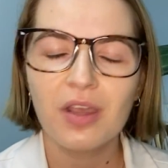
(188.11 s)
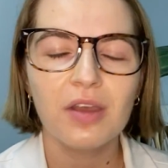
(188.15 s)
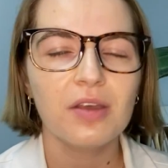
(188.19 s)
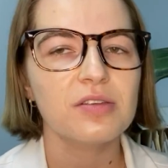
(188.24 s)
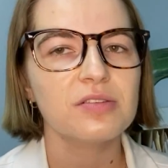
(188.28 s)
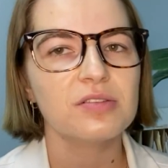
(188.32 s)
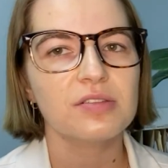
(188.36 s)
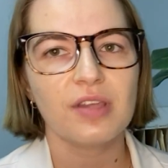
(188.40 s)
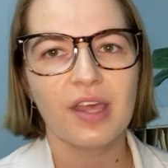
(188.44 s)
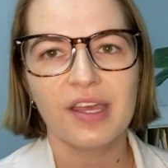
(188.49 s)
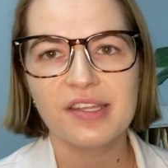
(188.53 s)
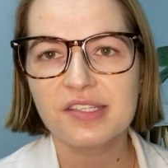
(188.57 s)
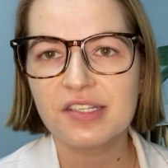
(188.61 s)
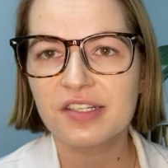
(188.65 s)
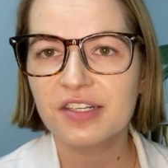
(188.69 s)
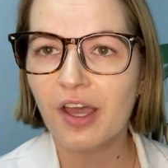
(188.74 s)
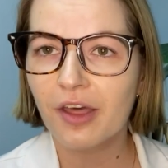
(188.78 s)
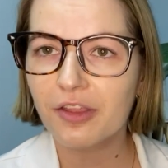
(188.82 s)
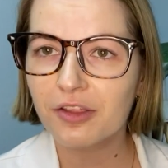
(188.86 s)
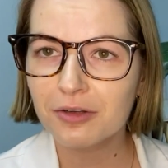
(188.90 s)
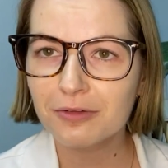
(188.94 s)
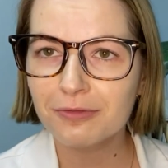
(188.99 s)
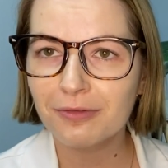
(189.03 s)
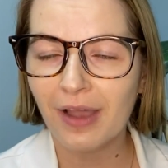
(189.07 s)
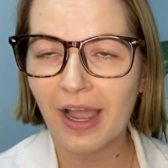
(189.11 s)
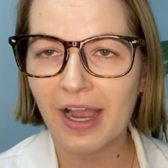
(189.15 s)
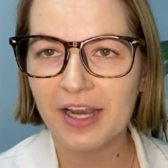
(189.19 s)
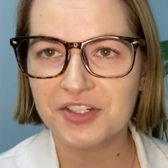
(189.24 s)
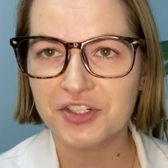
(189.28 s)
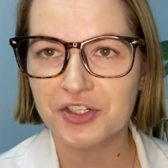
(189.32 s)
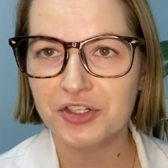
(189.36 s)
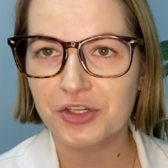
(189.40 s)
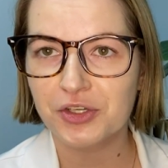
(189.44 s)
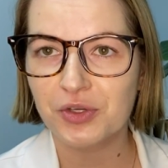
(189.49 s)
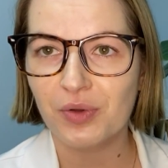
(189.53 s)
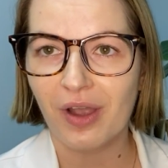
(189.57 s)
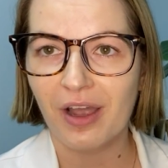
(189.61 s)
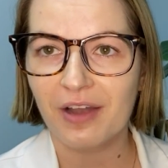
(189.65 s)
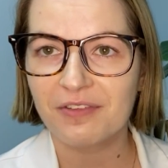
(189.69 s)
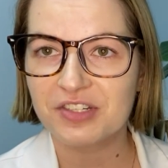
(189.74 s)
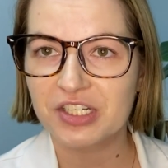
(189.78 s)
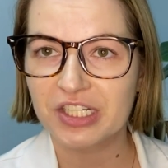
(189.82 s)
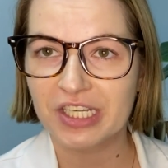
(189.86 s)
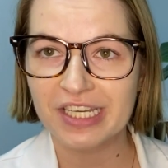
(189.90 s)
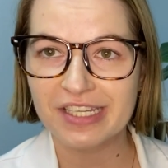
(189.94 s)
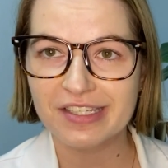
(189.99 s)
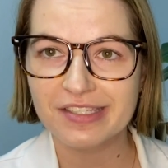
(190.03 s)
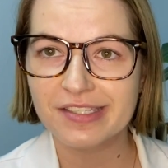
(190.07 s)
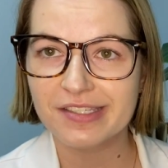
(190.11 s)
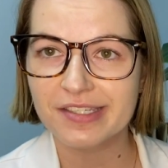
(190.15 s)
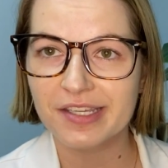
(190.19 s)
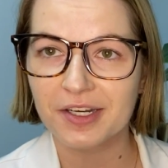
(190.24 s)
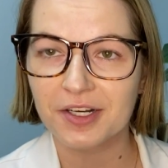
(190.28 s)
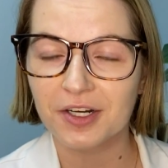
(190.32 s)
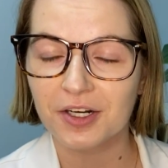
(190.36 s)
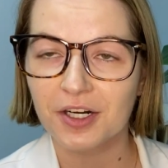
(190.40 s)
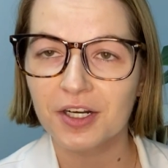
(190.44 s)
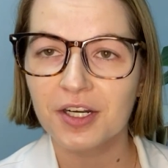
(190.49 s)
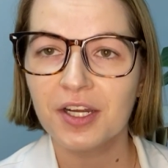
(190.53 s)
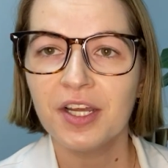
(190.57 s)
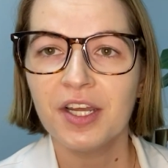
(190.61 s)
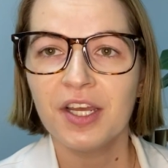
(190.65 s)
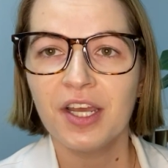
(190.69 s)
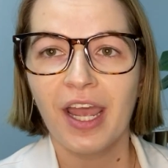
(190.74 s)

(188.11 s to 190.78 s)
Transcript: So that's another factor you have to consider.